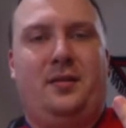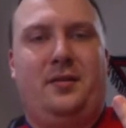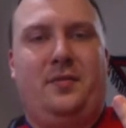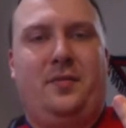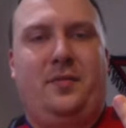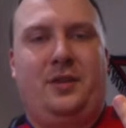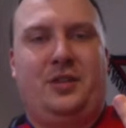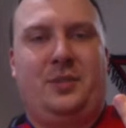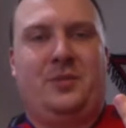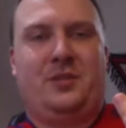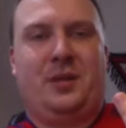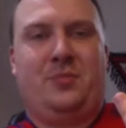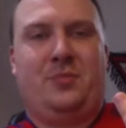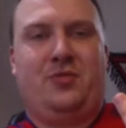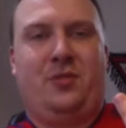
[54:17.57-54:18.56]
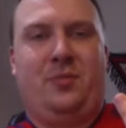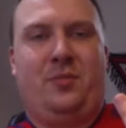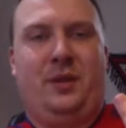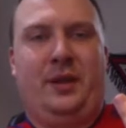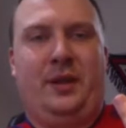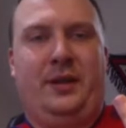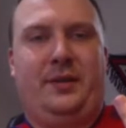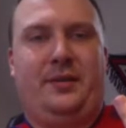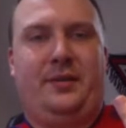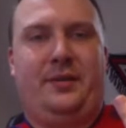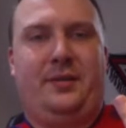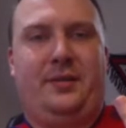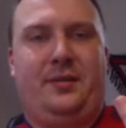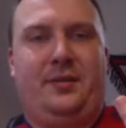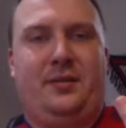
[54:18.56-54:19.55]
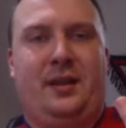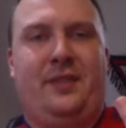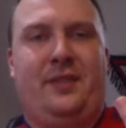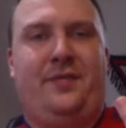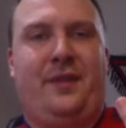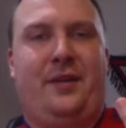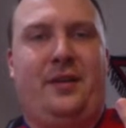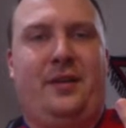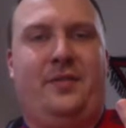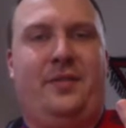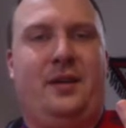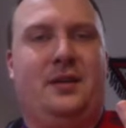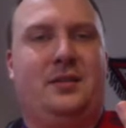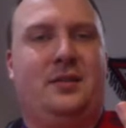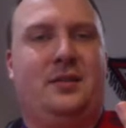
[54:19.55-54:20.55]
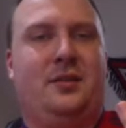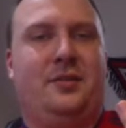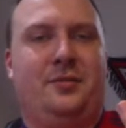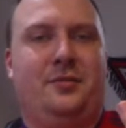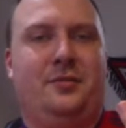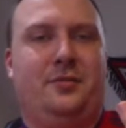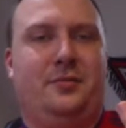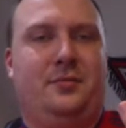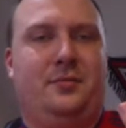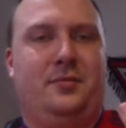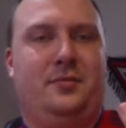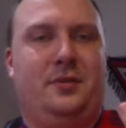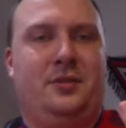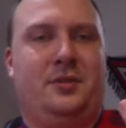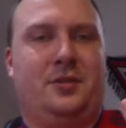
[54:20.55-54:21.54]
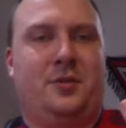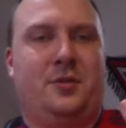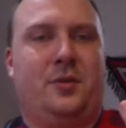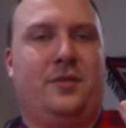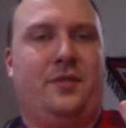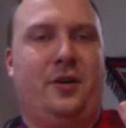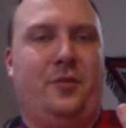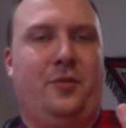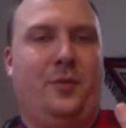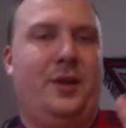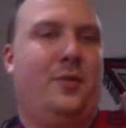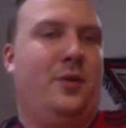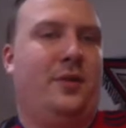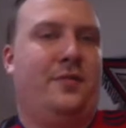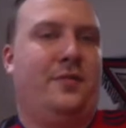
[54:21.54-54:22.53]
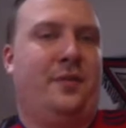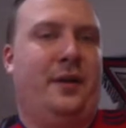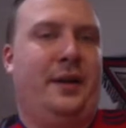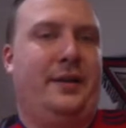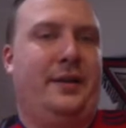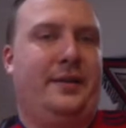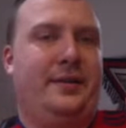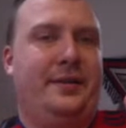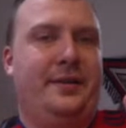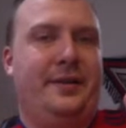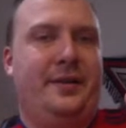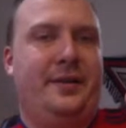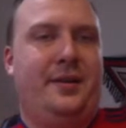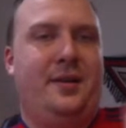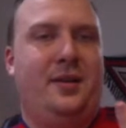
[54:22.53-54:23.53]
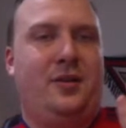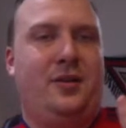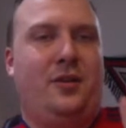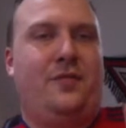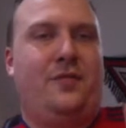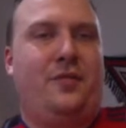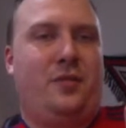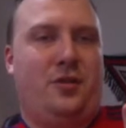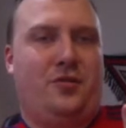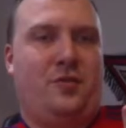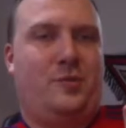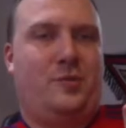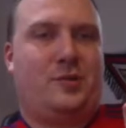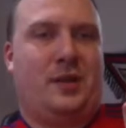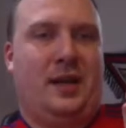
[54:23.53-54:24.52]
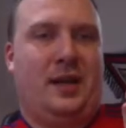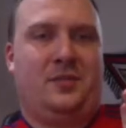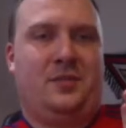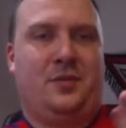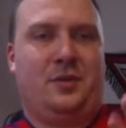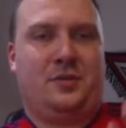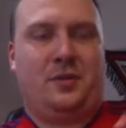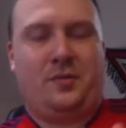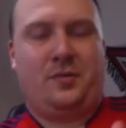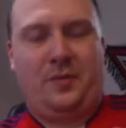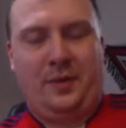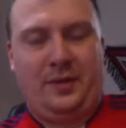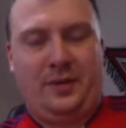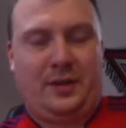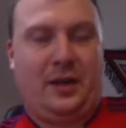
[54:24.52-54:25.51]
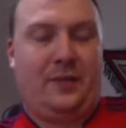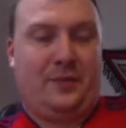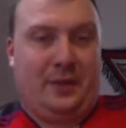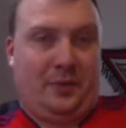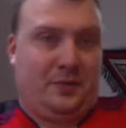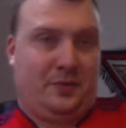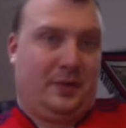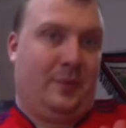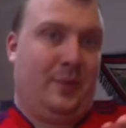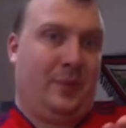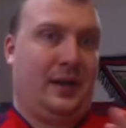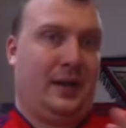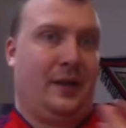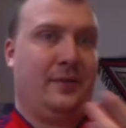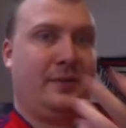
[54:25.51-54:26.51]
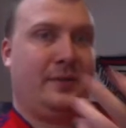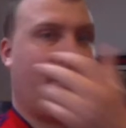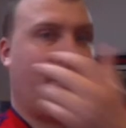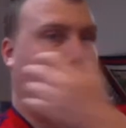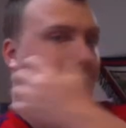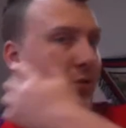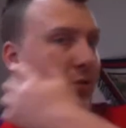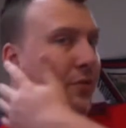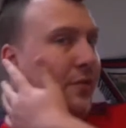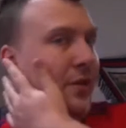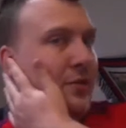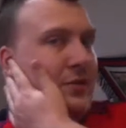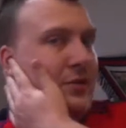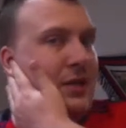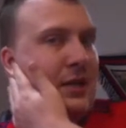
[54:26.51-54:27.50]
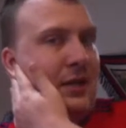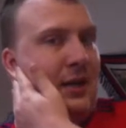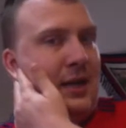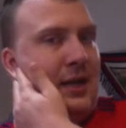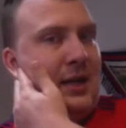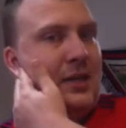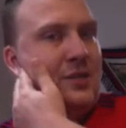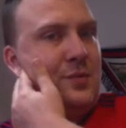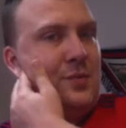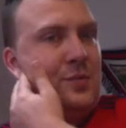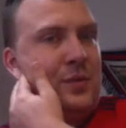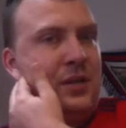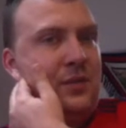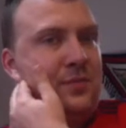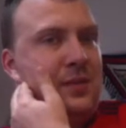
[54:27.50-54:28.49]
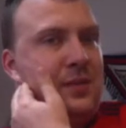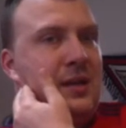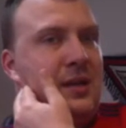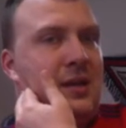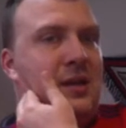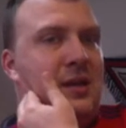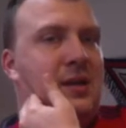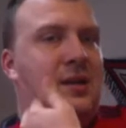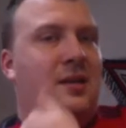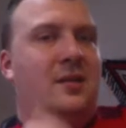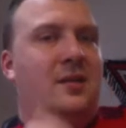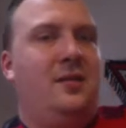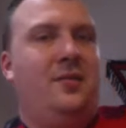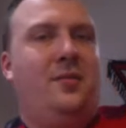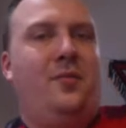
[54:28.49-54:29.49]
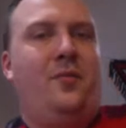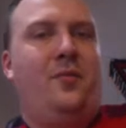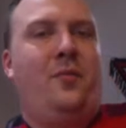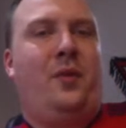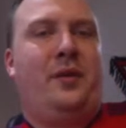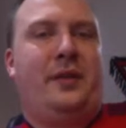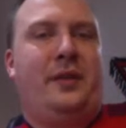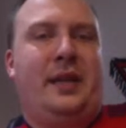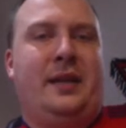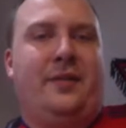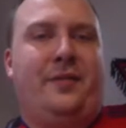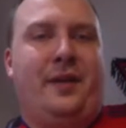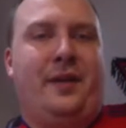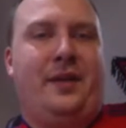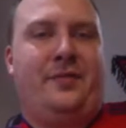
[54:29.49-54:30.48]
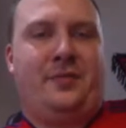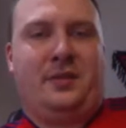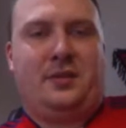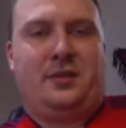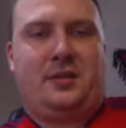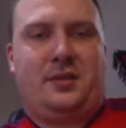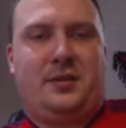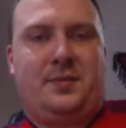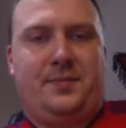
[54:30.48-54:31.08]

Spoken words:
for the Champions League properly. They failed at the first hurdle in terms of qualifying. We qualified, got through our group stage, and got to a cup. Obviously, playing quarter-final second leg against one of the favourites